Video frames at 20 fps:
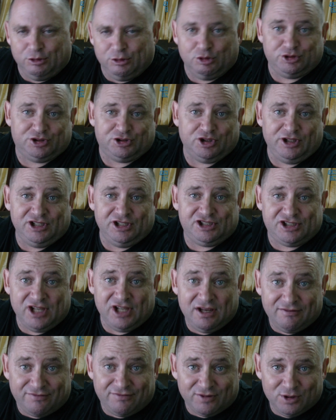usually
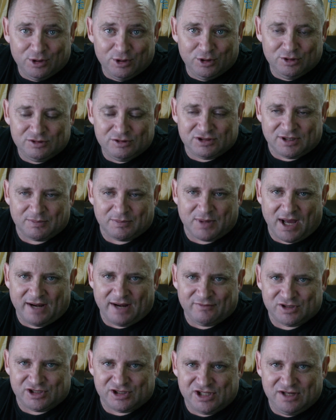seafood, some kind
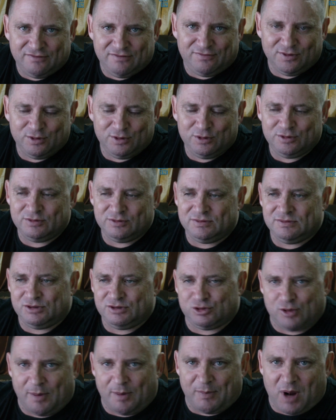of a seafood,
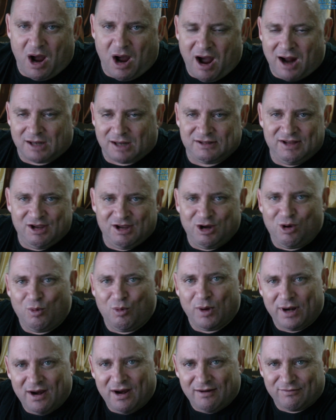shrimp cocktail,
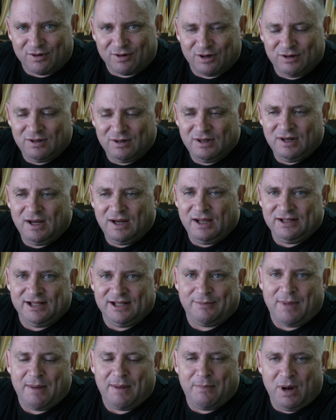whatever,
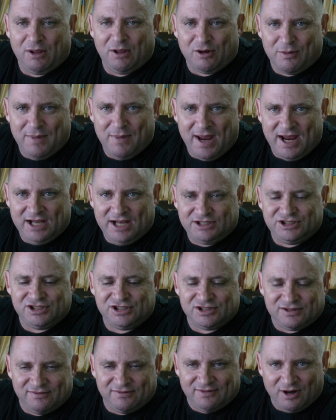that my mother made.
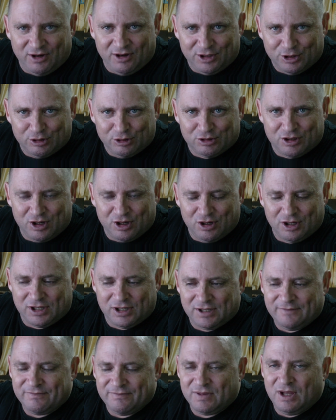She's a very good cook,
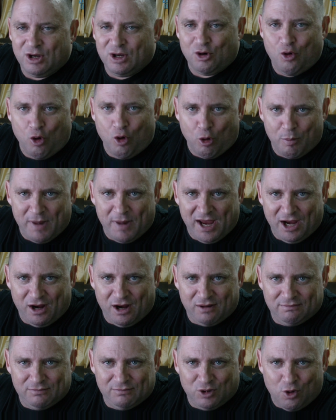gourmet
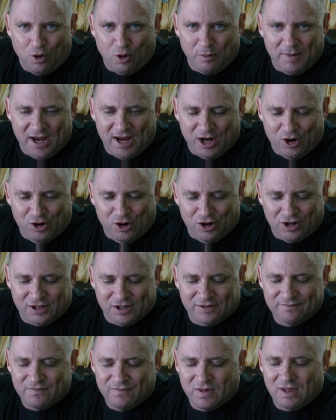cook.
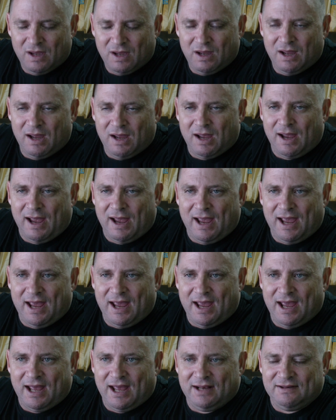
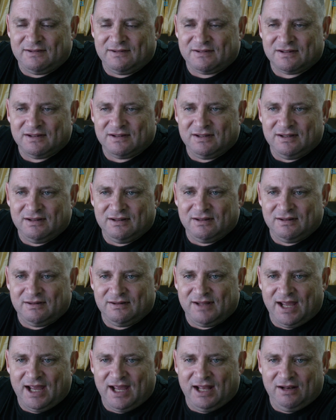And
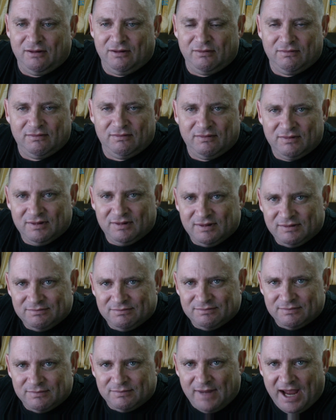then
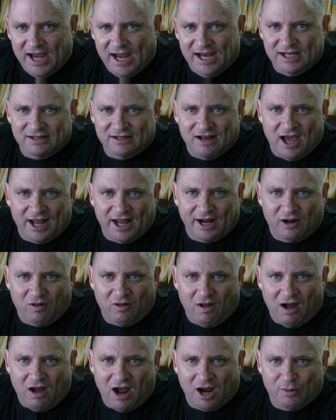8, 9
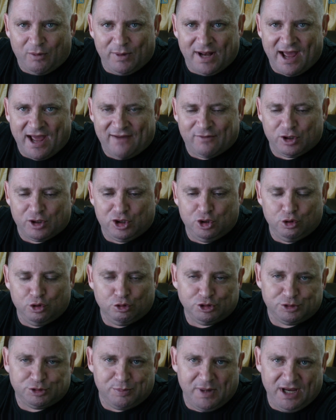o'clock, we'd have a
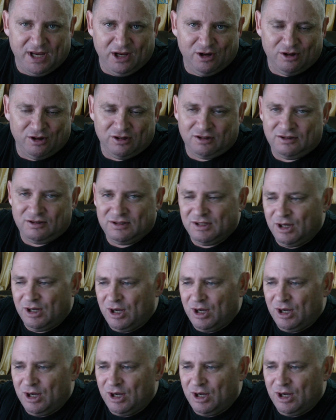huge meal,